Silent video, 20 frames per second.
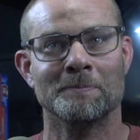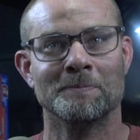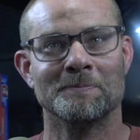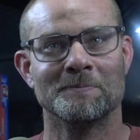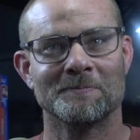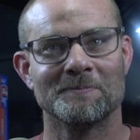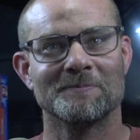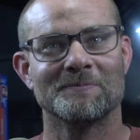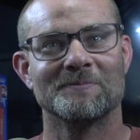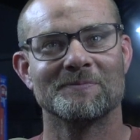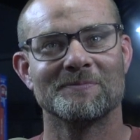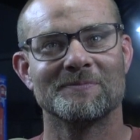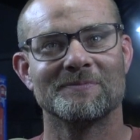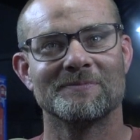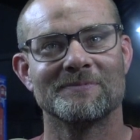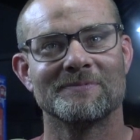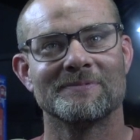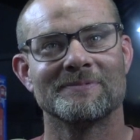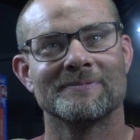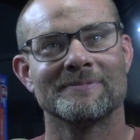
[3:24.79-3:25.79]
Who's got the
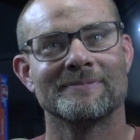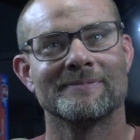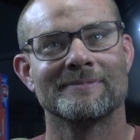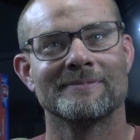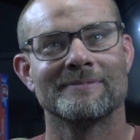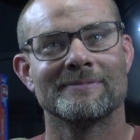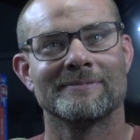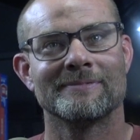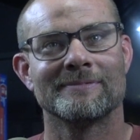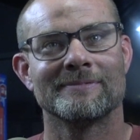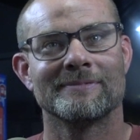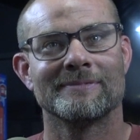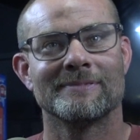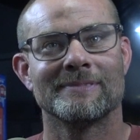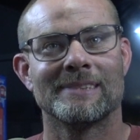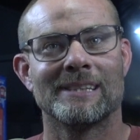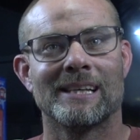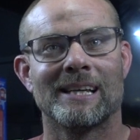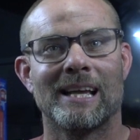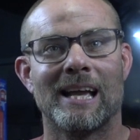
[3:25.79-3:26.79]
most wins out of the Decker
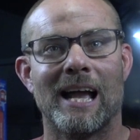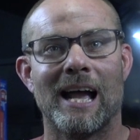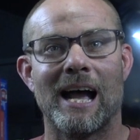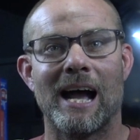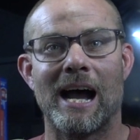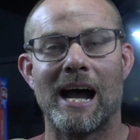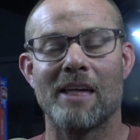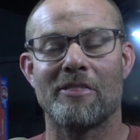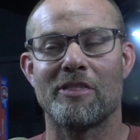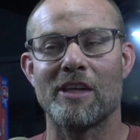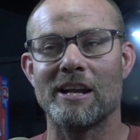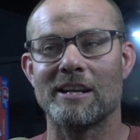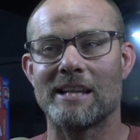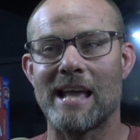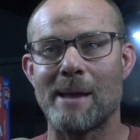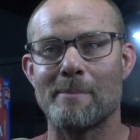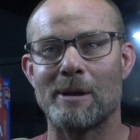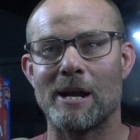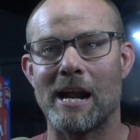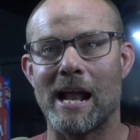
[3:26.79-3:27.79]
clan this year? I think
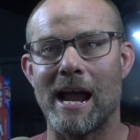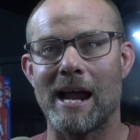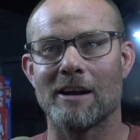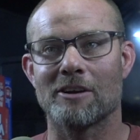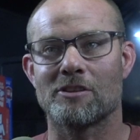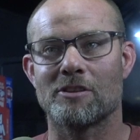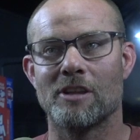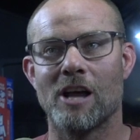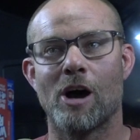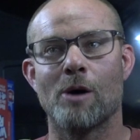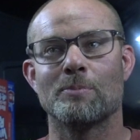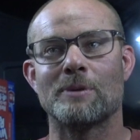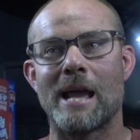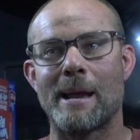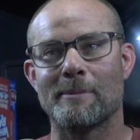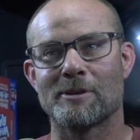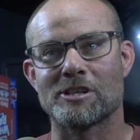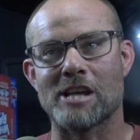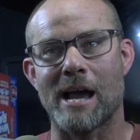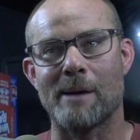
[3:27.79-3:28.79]
Damon and I are. No,
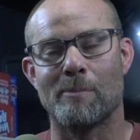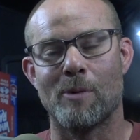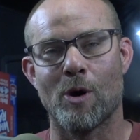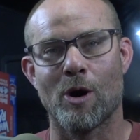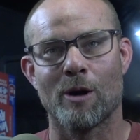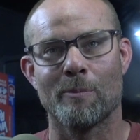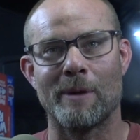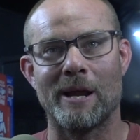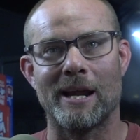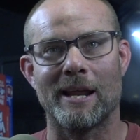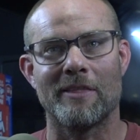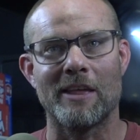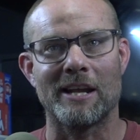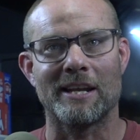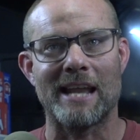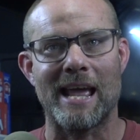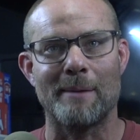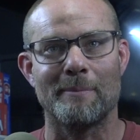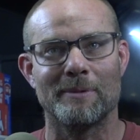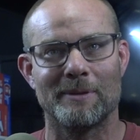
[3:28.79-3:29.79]
Damon's got more than me. I think
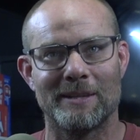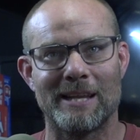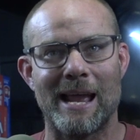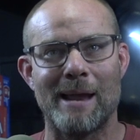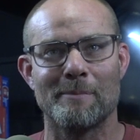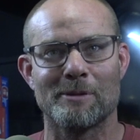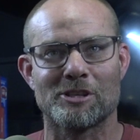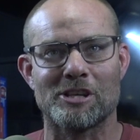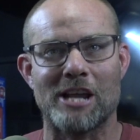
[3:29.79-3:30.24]
oh, he Damon, does. Okay. Damon's